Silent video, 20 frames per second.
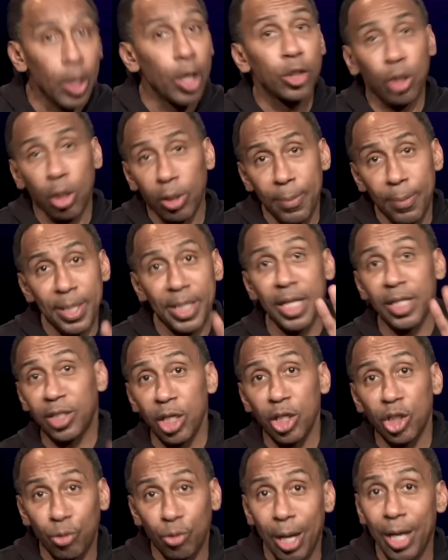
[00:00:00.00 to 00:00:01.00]
So let me get
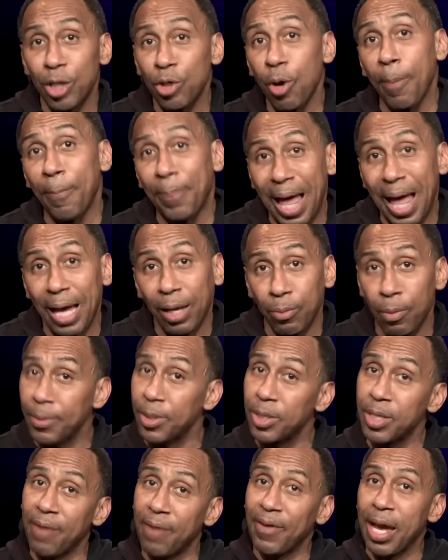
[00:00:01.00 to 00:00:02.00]
this straight. You a black
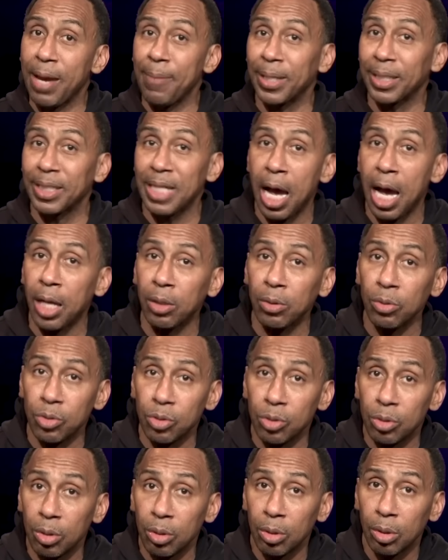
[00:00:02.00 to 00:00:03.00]
woman. You never ate
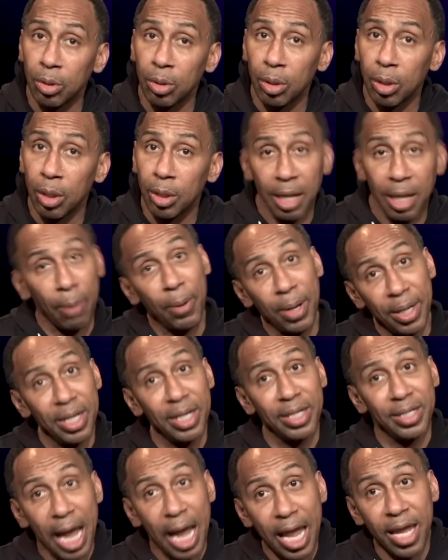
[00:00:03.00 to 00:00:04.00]
McDonald's? That
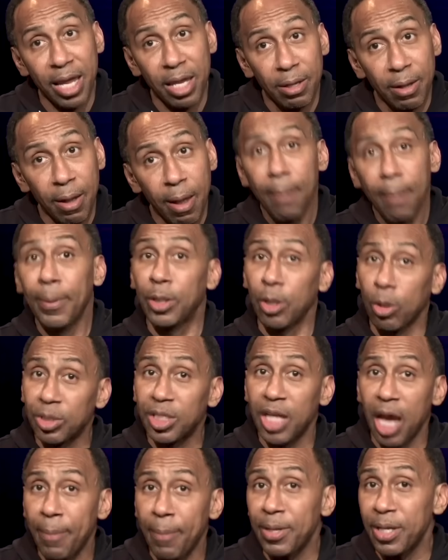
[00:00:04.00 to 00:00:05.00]
wasn't a date. But
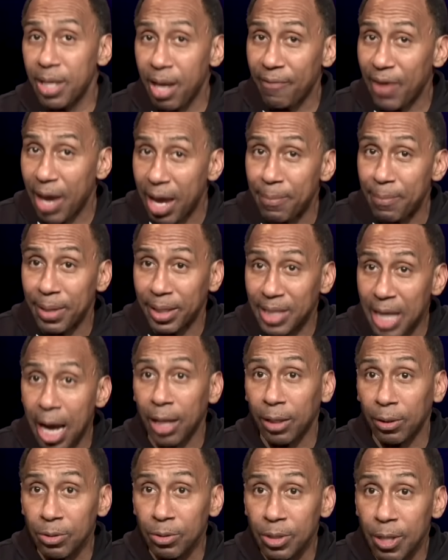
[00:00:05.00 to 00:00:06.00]
don't tell me you never ate
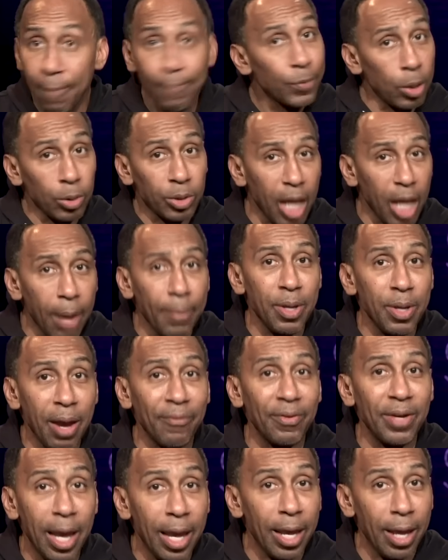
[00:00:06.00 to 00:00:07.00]
McDonald's. Don't tell me
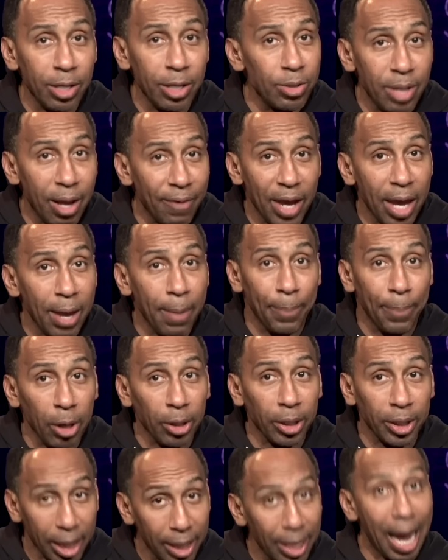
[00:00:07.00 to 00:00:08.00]
you never ate
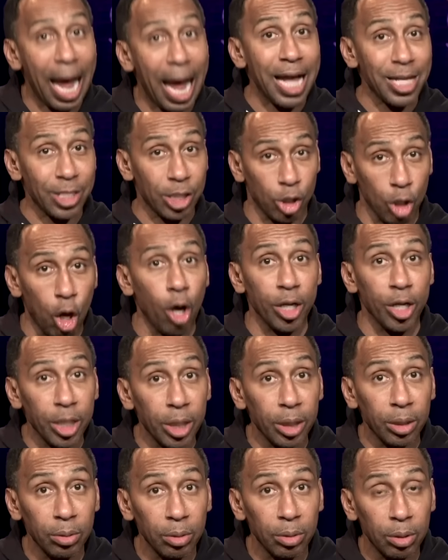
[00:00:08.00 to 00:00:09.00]
Burger King. I saw
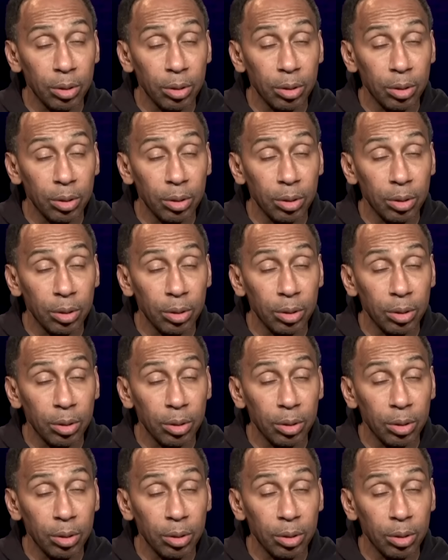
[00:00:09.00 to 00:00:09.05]
you.